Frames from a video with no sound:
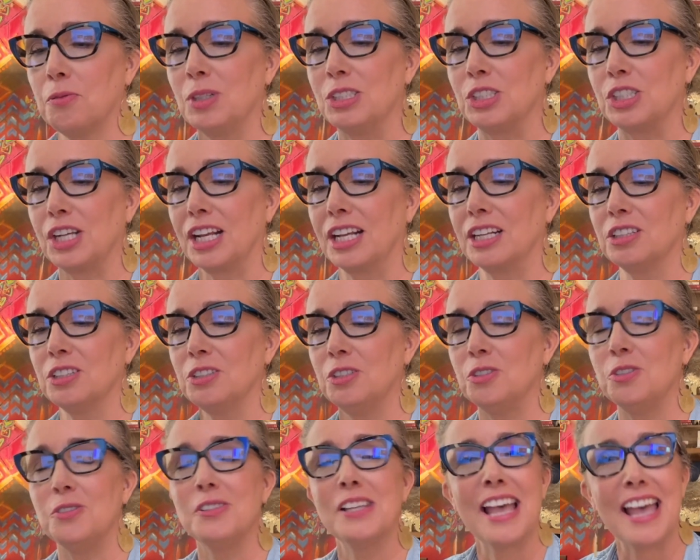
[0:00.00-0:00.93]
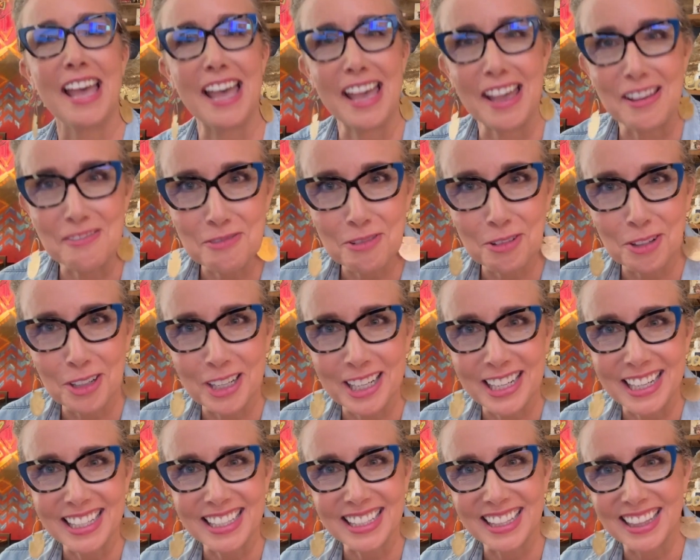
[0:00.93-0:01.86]
which includes
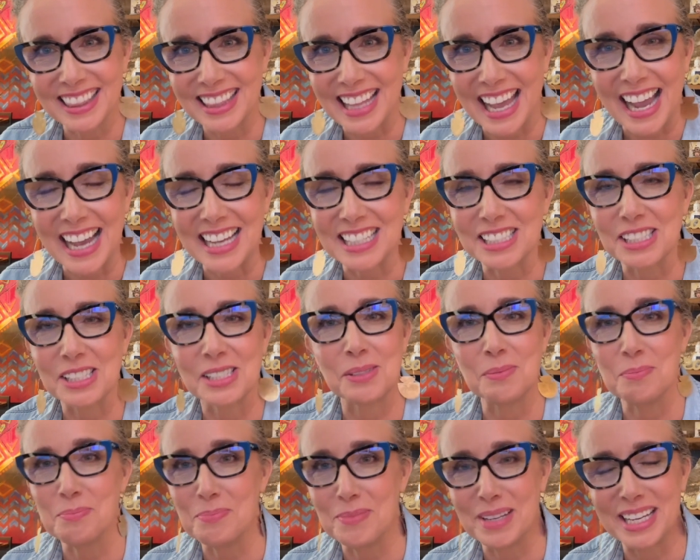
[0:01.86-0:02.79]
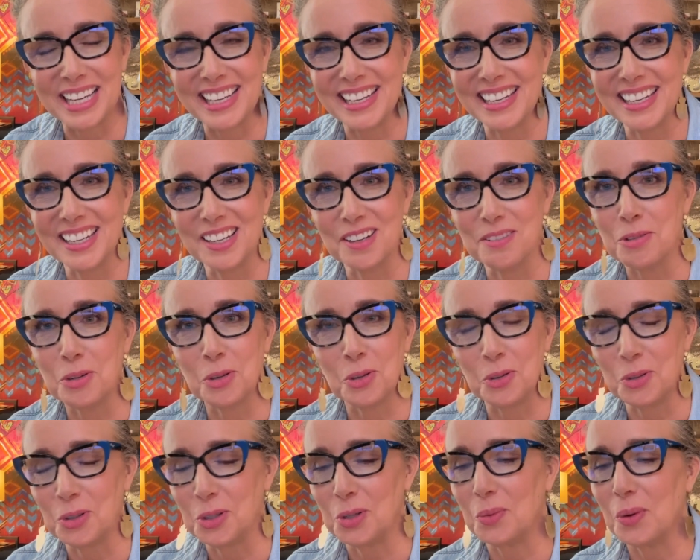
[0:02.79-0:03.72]
every last bit of
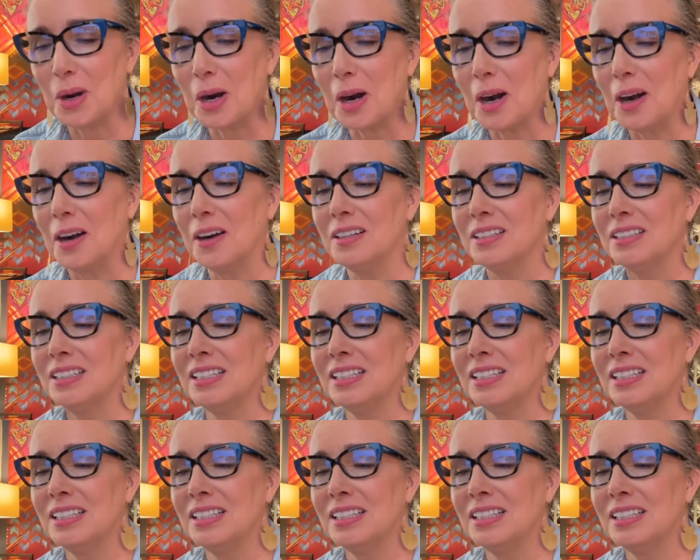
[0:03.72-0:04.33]
who you are.